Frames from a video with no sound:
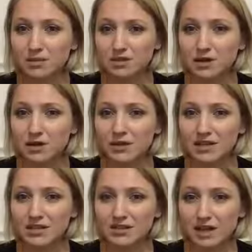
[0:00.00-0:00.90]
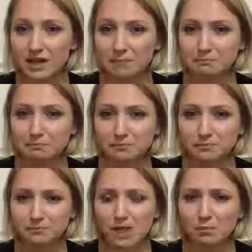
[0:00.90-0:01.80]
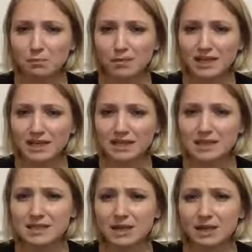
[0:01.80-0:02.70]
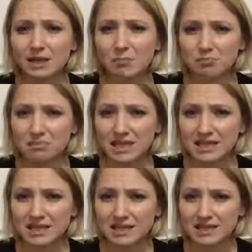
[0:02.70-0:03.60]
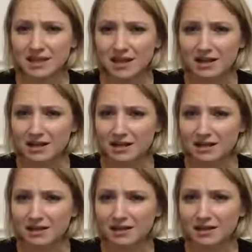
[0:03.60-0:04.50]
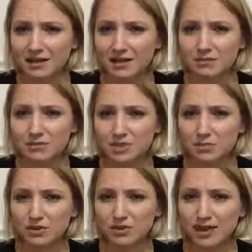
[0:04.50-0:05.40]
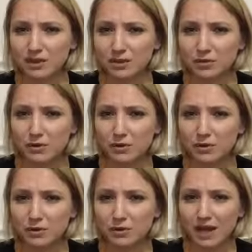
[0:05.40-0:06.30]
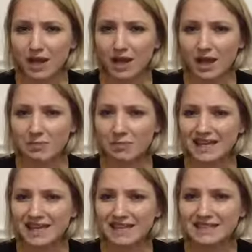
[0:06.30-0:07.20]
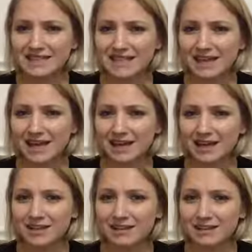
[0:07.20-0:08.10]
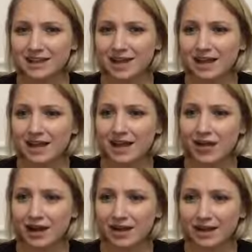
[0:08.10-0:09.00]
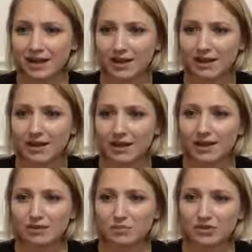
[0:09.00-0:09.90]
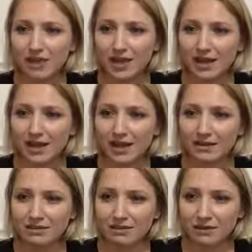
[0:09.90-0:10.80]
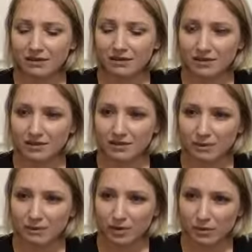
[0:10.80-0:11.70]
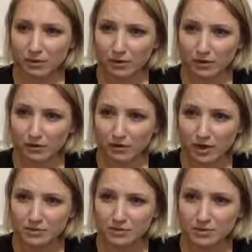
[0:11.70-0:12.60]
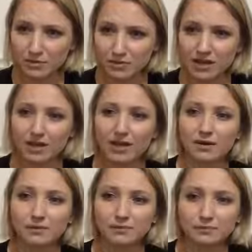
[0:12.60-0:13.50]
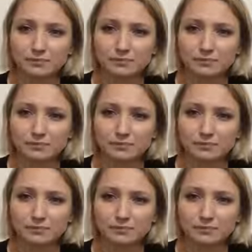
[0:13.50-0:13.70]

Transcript: post a code yesterday, but it's Meet Natalia. Just put that in the promo code, MEETNATALIA. Put that in the promo code box when you check out,